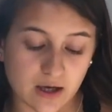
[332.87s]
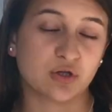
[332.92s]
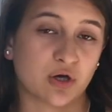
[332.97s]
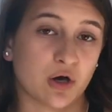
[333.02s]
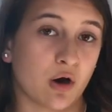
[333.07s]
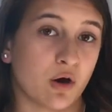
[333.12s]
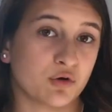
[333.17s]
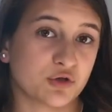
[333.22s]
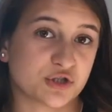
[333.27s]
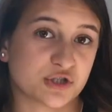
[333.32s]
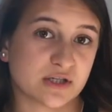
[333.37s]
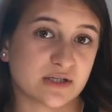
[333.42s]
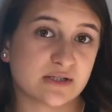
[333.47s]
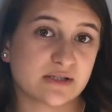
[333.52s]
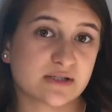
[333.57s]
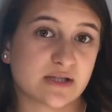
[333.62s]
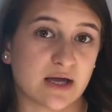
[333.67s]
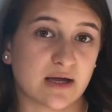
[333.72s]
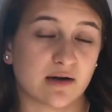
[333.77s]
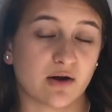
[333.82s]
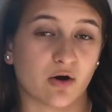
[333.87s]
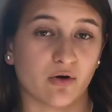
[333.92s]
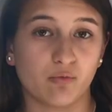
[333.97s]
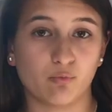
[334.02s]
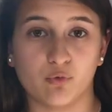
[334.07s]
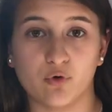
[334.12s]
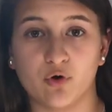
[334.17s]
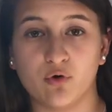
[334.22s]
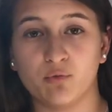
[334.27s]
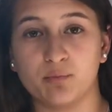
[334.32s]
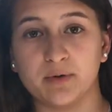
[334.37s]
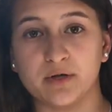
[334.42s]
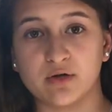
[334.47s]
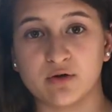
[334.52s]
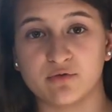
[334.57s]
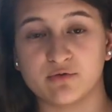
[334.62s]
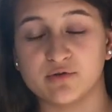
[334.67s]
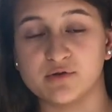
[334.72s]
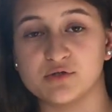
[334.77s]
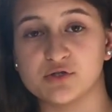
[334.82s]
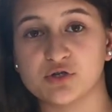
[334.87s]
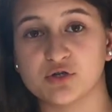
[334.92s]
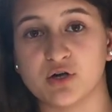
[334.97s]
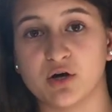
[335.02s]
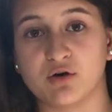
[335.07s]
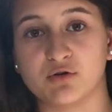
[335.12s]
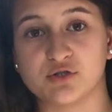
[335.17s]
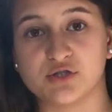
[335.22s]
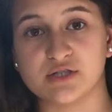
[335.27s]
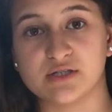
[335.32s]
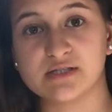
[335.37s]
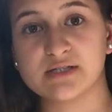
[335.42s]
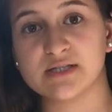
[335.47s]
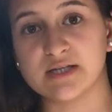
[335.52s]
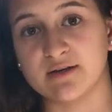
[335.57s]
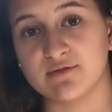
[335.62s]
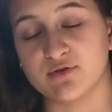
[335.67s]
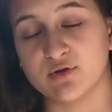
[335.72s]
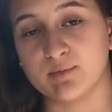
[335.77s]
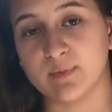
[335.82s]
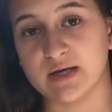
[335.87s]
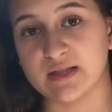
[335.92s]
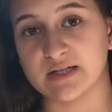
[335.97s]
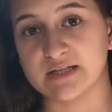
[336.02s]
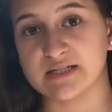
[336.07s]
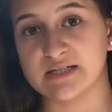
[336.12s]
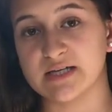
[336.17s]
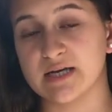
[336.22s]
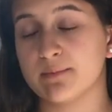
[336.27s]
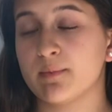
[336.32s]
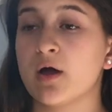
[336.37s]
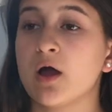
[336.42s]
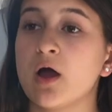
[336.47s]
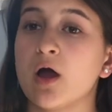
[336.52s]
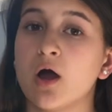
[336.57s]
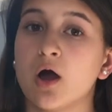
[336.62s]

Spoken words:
the coaches that will be your future coaches, if you make the team,